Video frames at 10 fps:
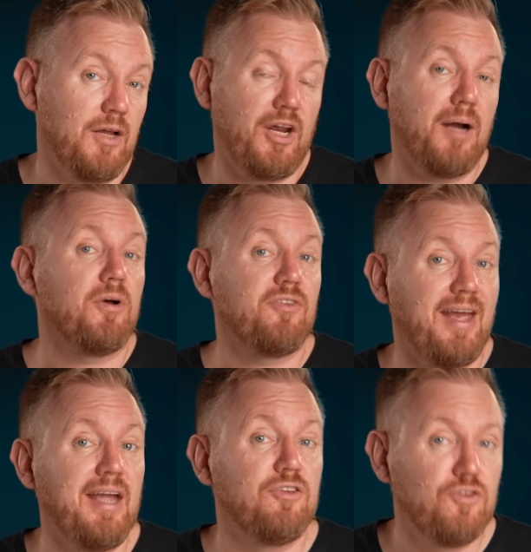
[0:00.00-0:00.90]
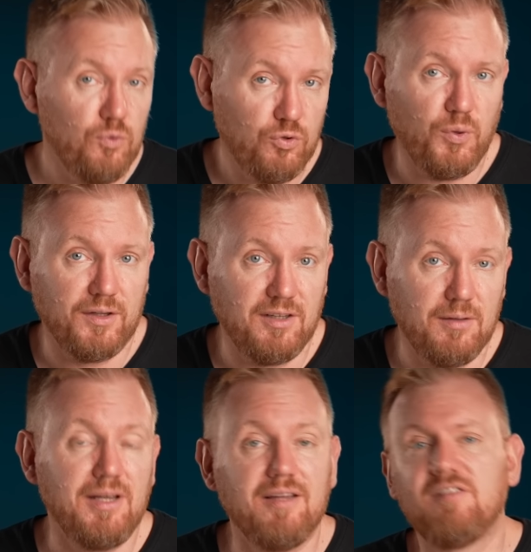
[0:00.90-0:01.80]
the Airbus
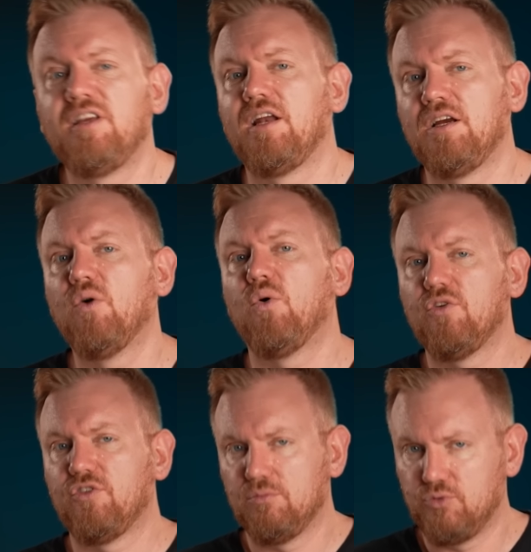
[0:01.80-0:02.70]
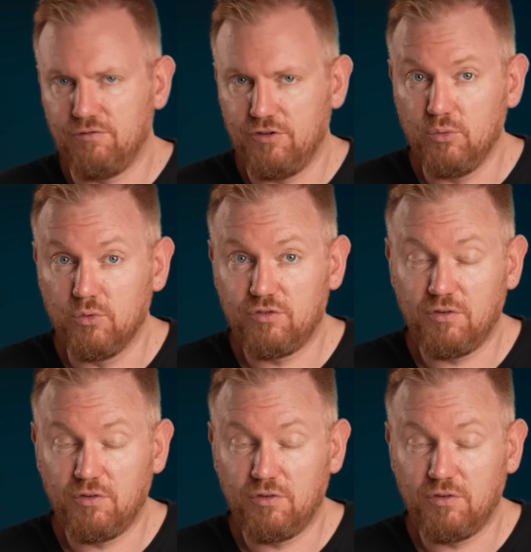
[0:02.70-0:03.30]
A220 is getting awesome reviews